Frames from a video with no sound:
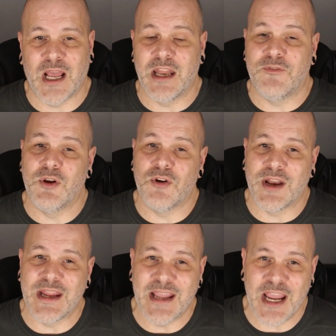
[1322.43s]
And if you're
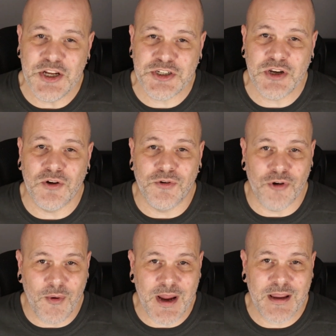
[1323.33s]
not engaging or
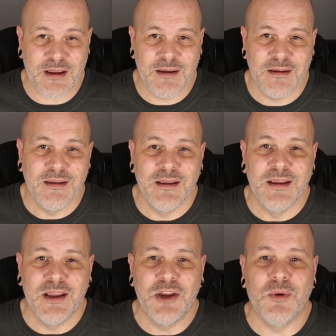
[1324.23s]
growing,
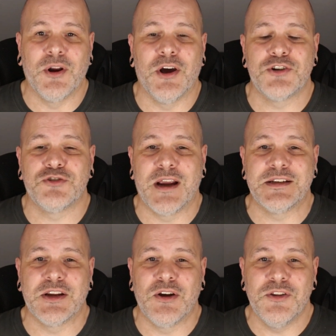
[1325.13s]
you are not
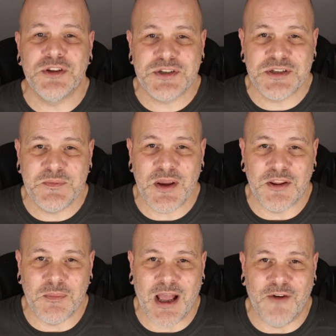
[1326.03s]
attracting others to be on
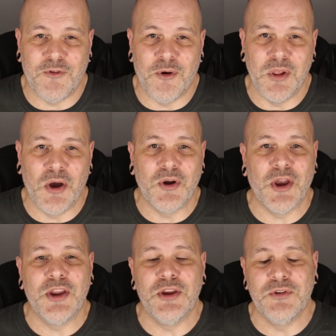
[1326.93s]
the platform
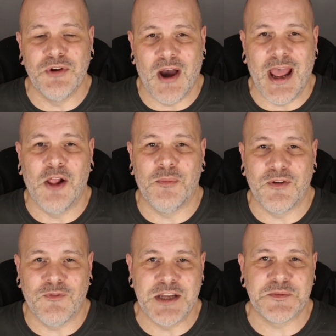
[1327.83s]
longer, you're not
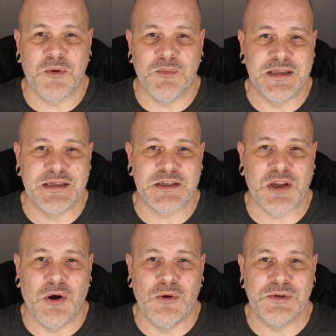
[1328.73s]
helping Facebook meet its
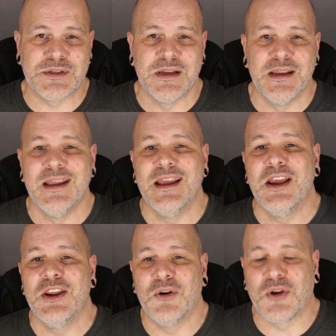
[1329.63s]
goals,
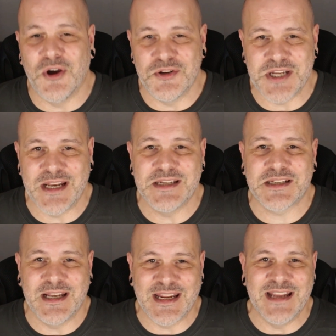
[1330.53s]
your content is
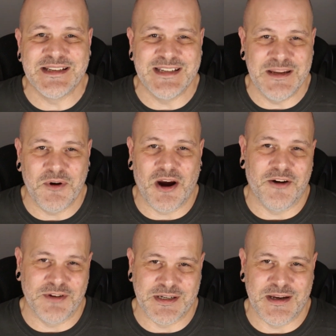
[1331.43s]
going to get
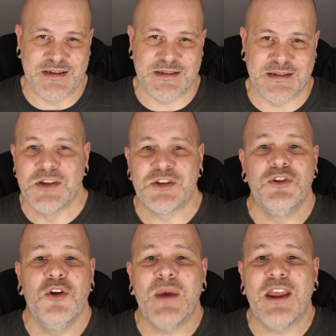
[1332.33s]
deprioritized. So
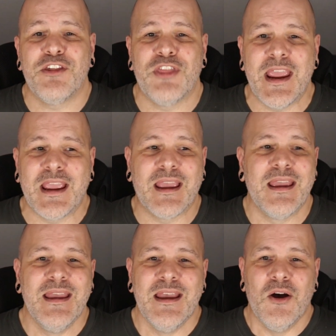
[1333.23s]
you may
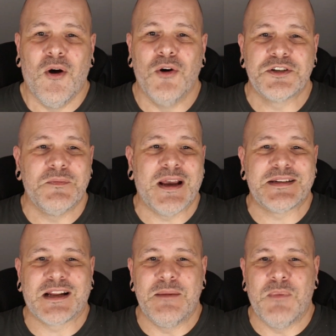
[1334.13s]
think
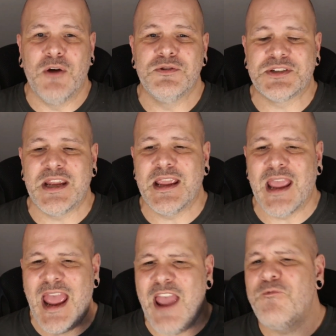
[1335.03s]
automatically
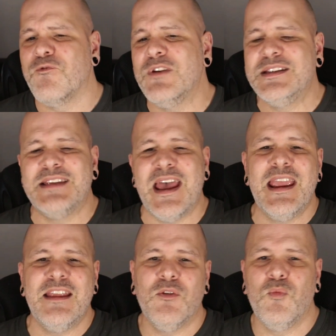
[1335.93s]
posting every
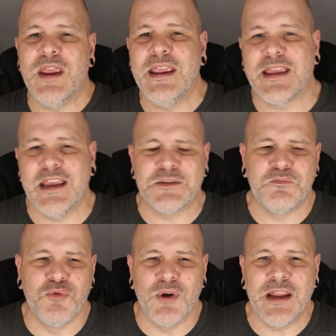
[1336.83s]
day in the week is
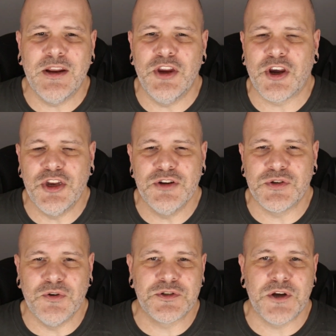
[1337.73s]
brilliant. You can use
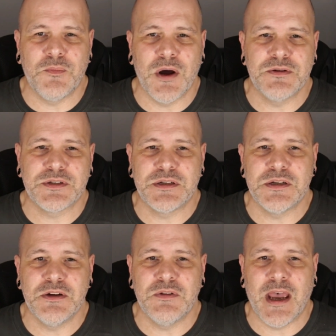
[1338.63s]
an auto poster to
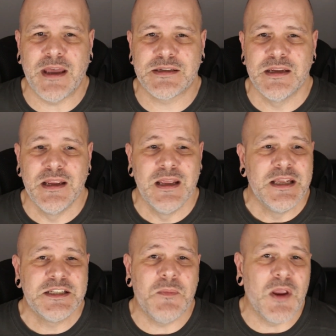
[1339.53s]
do that.
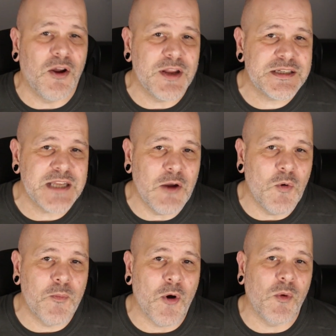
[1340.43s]
To be honest, it
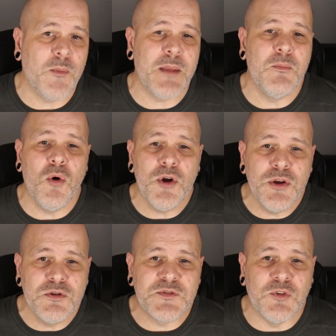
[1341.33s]
would probably be more
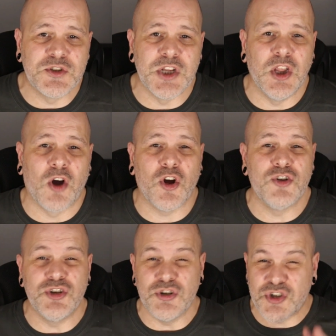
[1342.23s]
useful to log
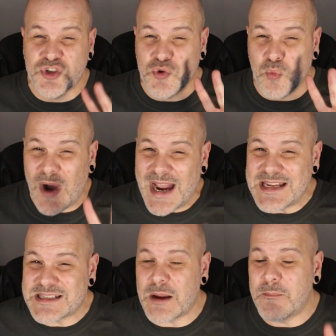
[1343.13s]
on just
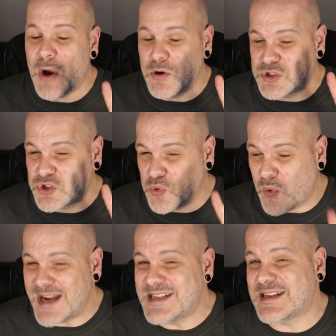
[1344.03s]
twice and post
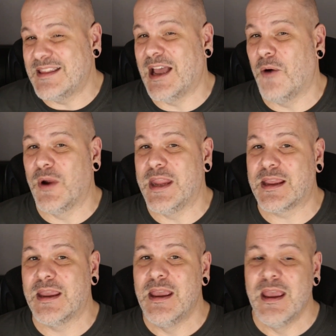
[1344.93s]
twice in that week